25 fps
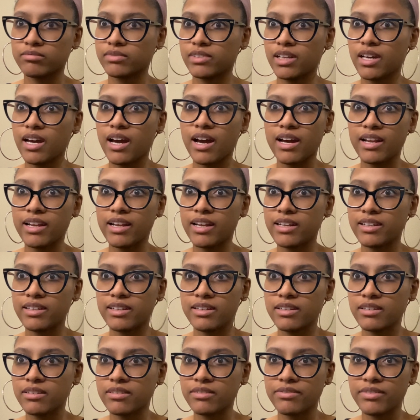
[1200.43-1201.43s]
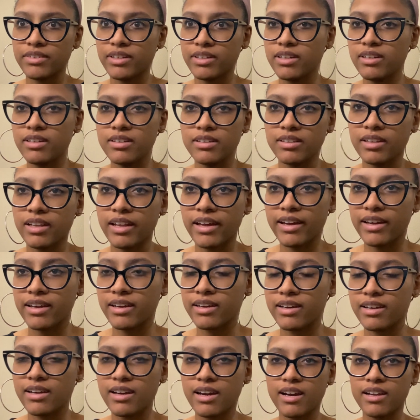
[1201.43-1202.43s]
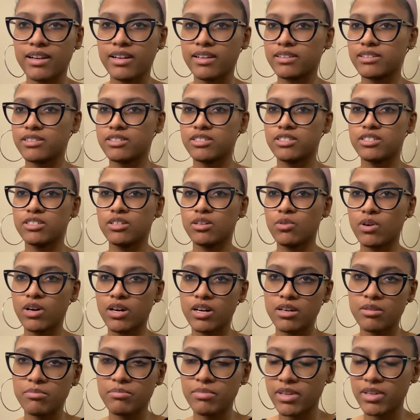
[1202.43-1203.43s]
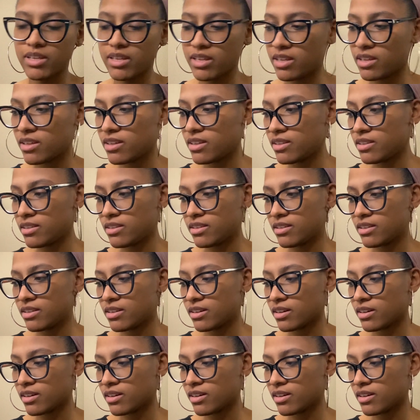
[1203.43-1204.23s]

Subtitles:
God had to intervene. Like, God had to show up and